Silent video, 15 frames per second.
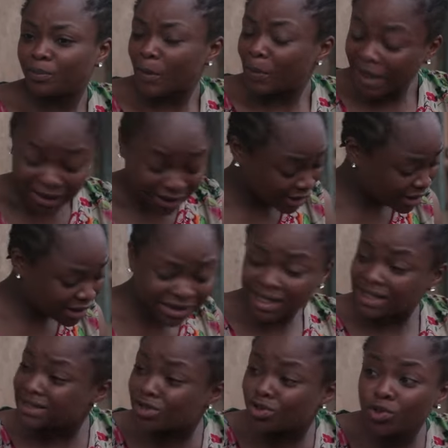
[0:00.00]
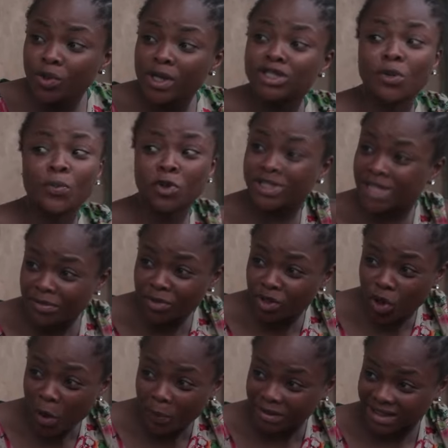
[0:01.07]
Papa, now the school where you supposed to send
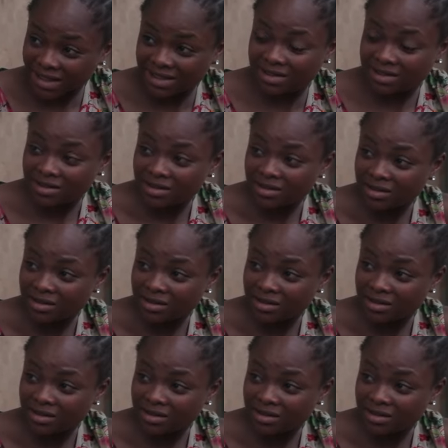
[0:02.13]
me go be this.